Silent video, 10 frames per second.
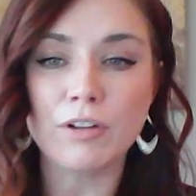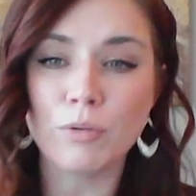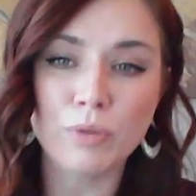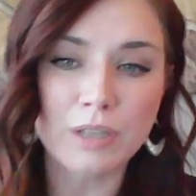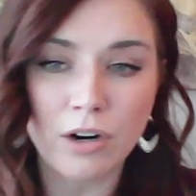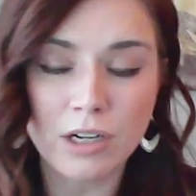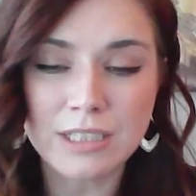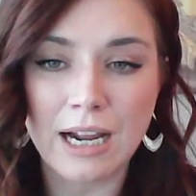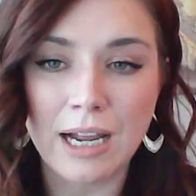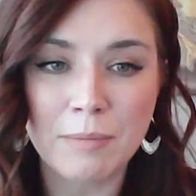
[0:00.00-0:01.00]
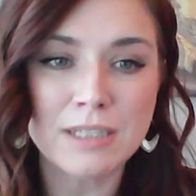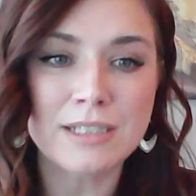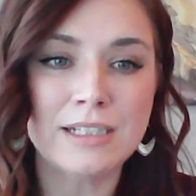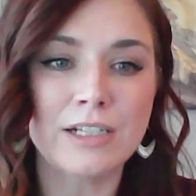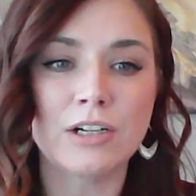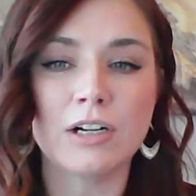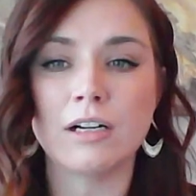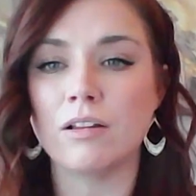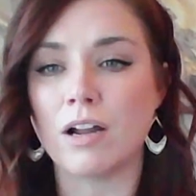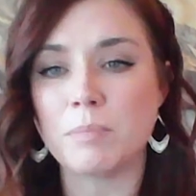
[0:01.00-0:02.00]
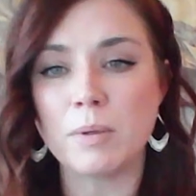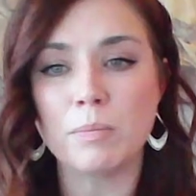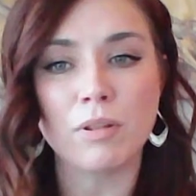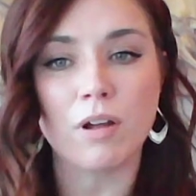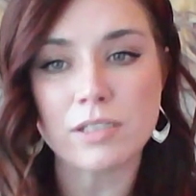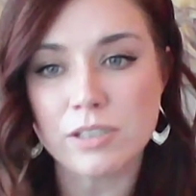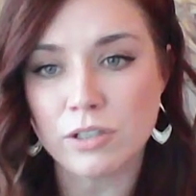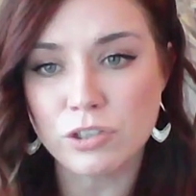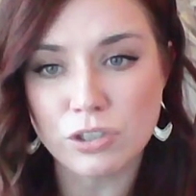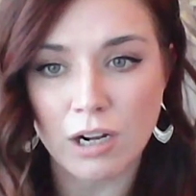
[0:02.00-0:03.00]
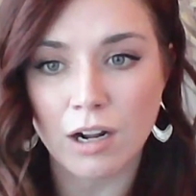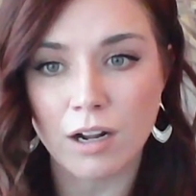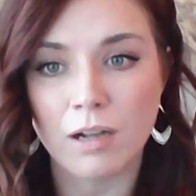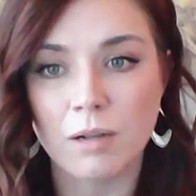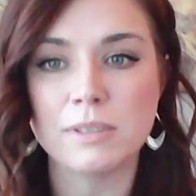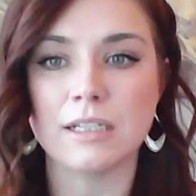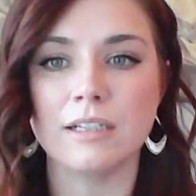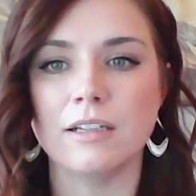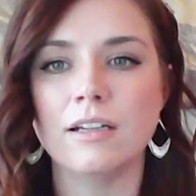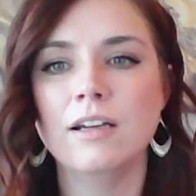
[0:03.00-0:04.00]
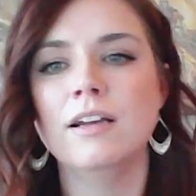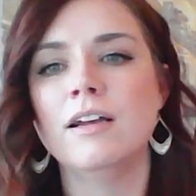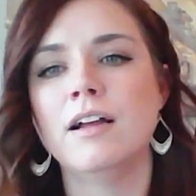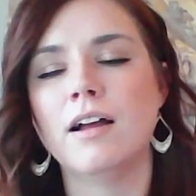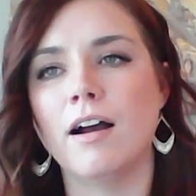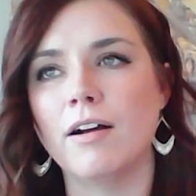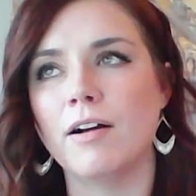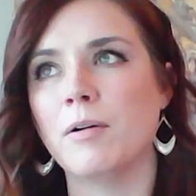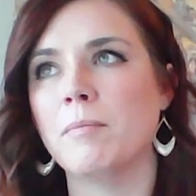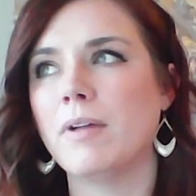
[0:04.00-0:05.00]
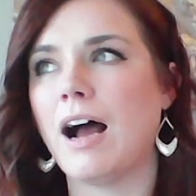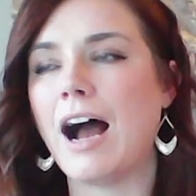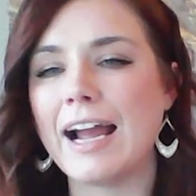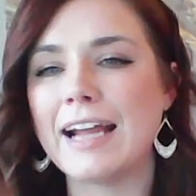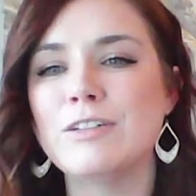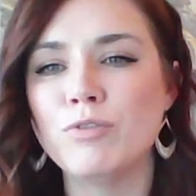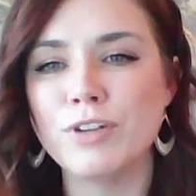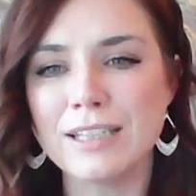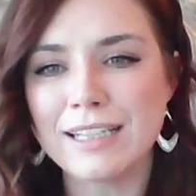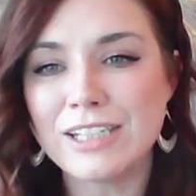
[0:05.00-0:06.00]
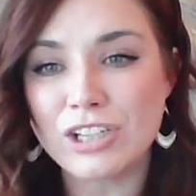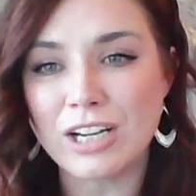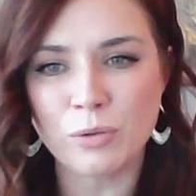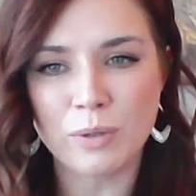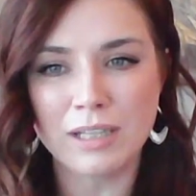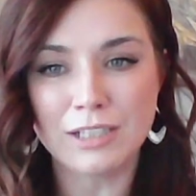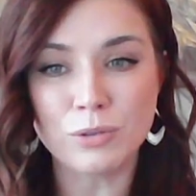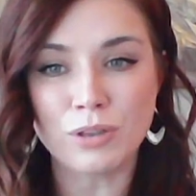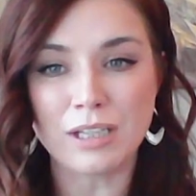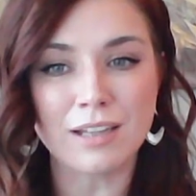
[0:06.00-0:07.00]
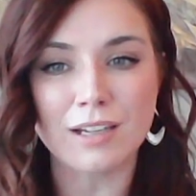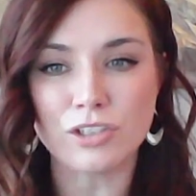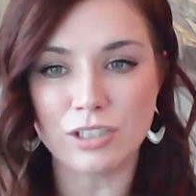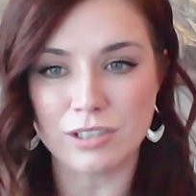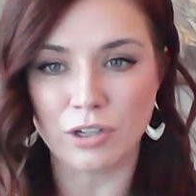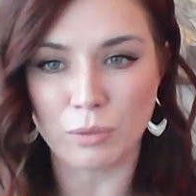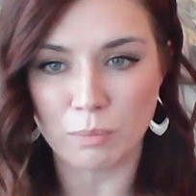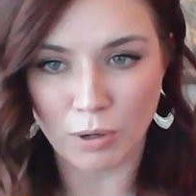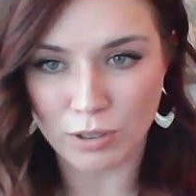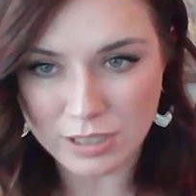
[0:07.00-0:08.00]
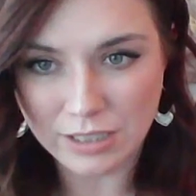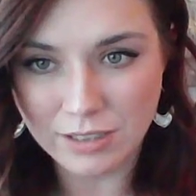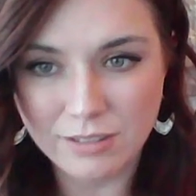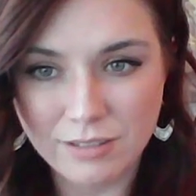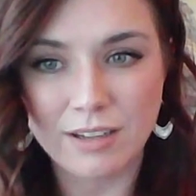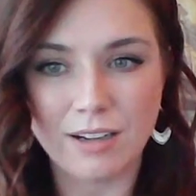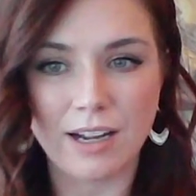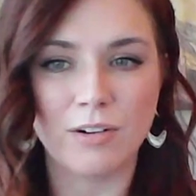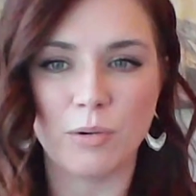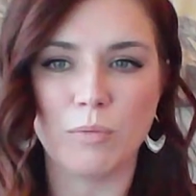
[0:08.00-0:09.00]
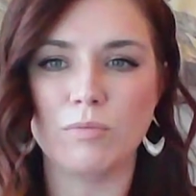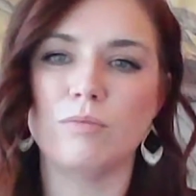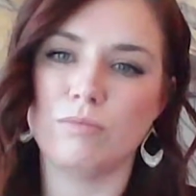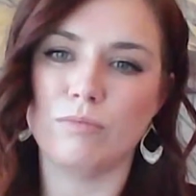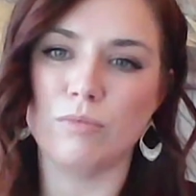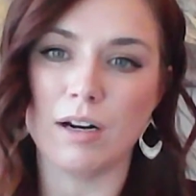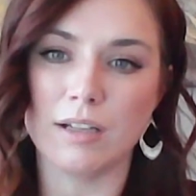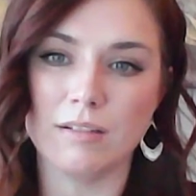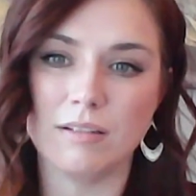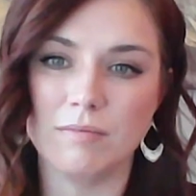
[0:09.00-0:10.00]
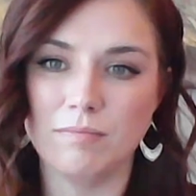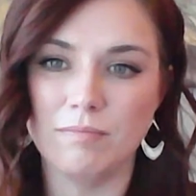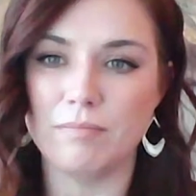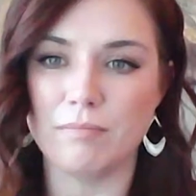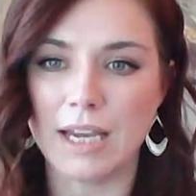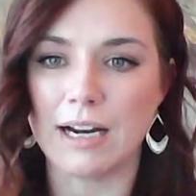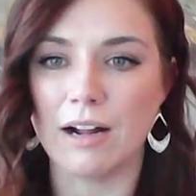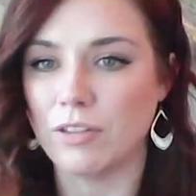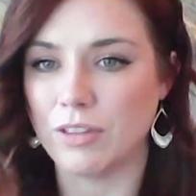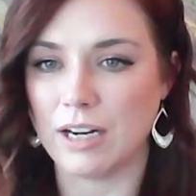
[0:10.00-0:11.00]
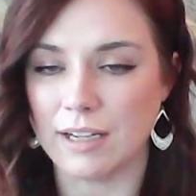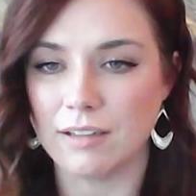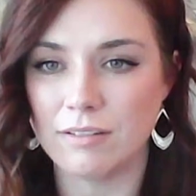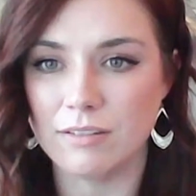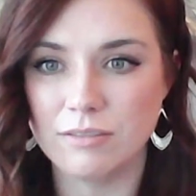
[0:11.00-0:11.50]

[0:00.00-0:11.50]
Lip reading: having a really hard time this year, and a lot of people lost their jobs. And I really genuinely do think that she's a good person. I don't want to make it out that I